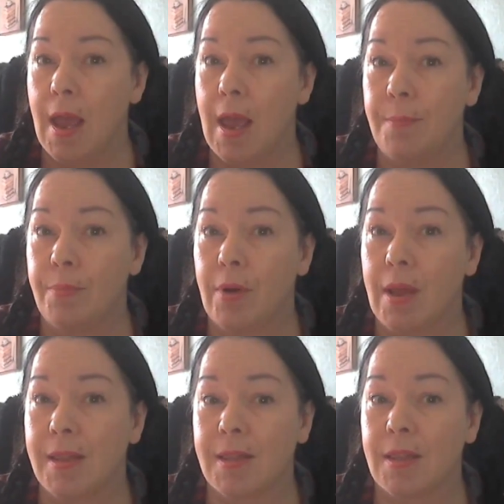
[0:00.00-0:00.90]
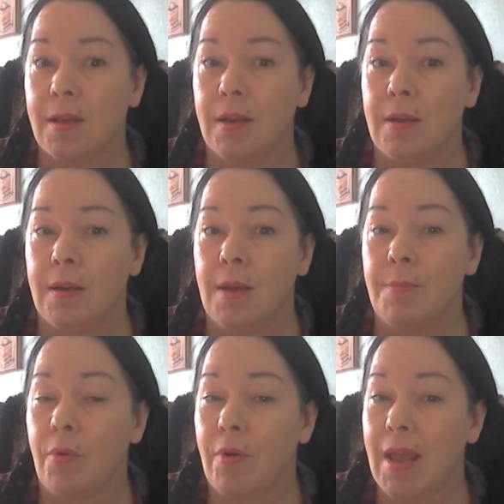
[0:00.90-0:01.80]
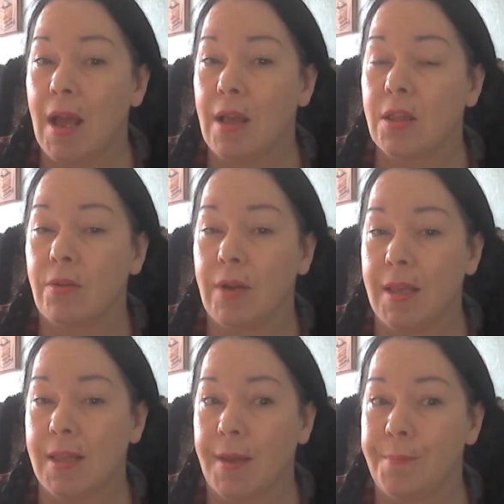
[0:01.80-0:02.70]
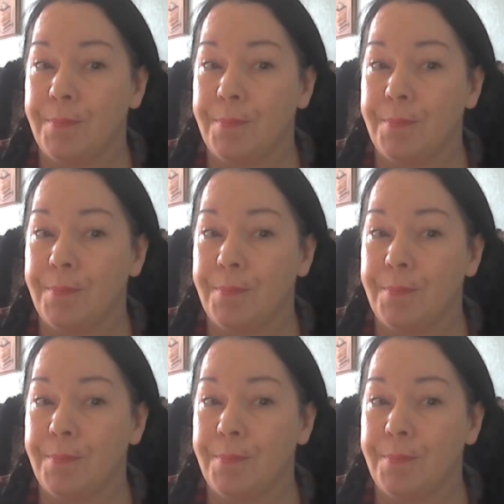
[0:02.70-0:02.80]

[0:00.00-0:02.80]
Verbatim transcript: Empress Maria Theresa.